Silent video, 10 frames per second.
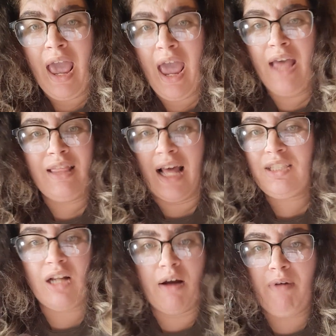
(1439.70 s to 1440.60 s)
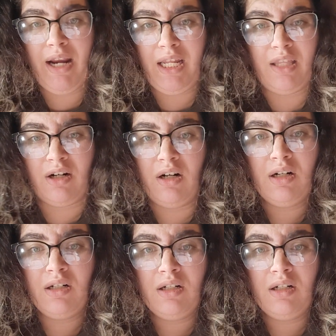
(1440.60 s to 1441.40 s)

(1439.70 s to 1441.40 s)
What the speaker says: And that's not right either.